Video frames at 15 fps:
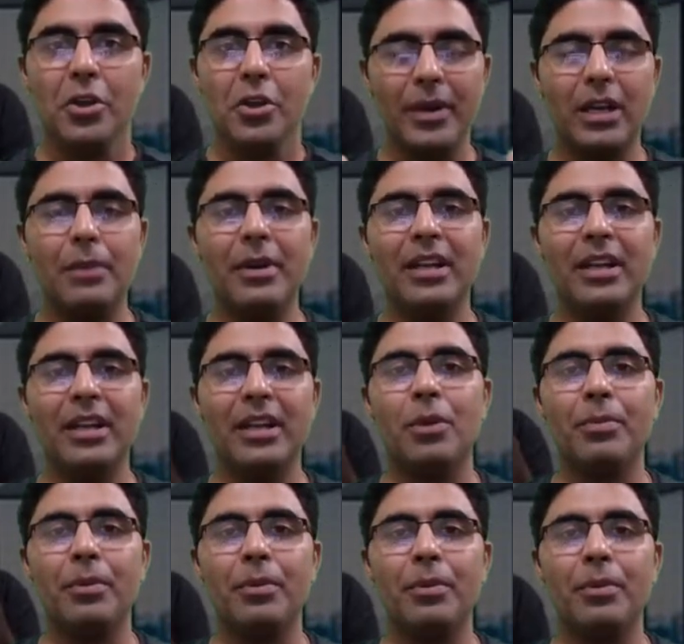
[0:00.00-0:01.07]
You become
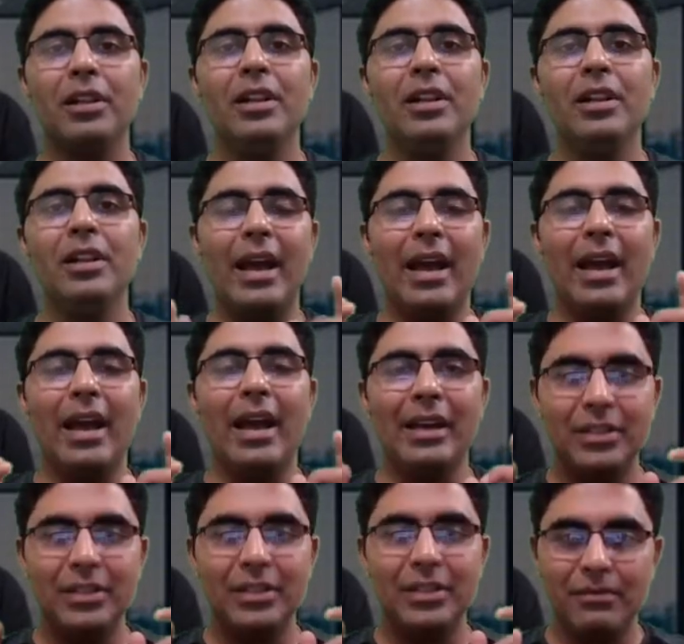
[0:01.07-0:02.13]
unstoppable
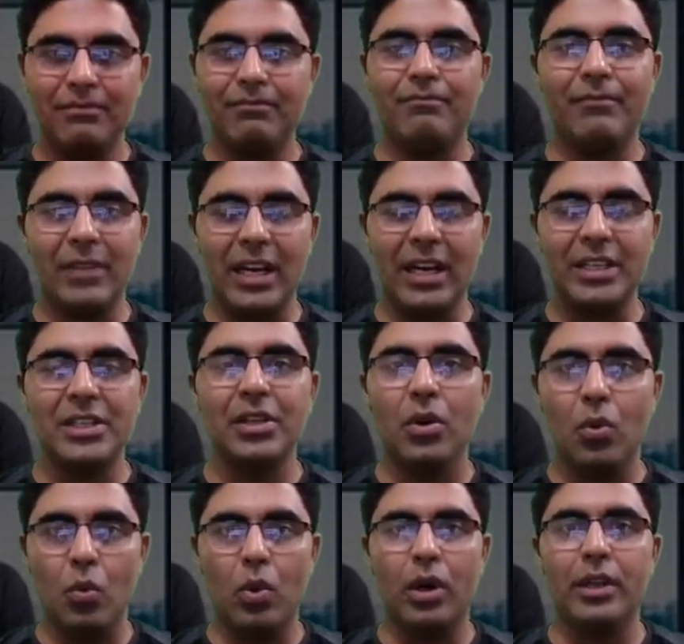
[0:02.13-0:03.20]
and that's
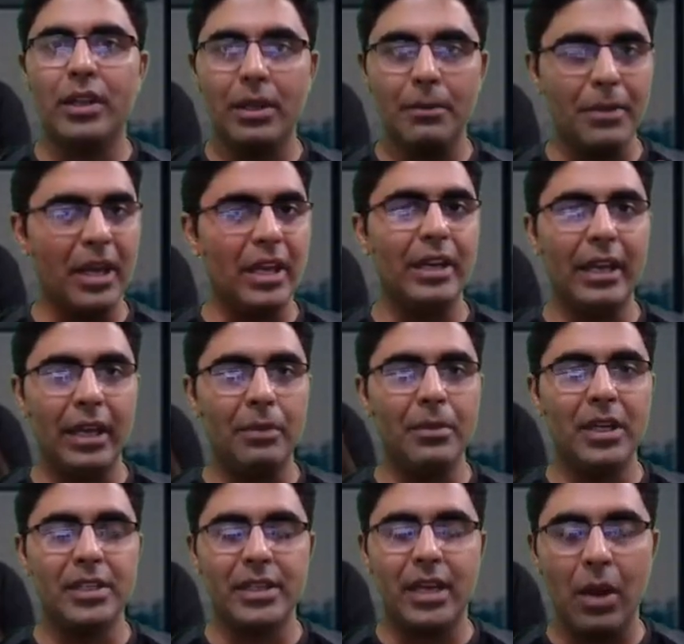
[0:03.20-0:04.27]
what the main
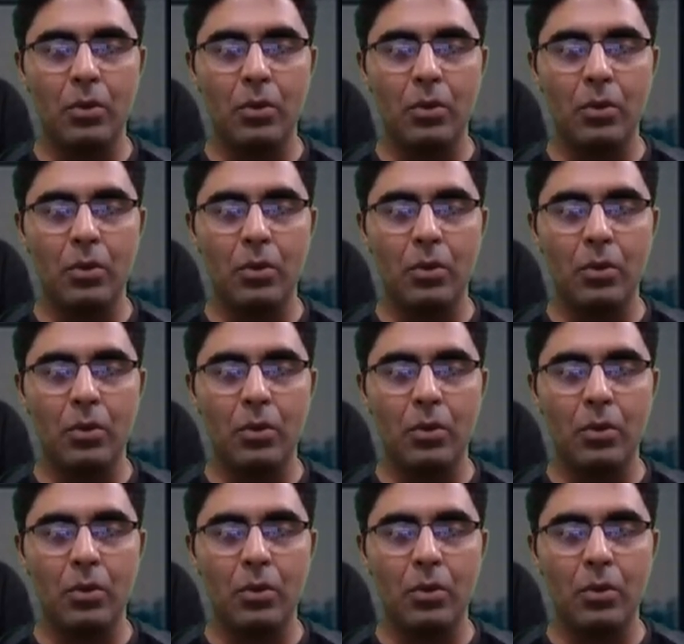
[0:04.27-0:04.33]
aim is.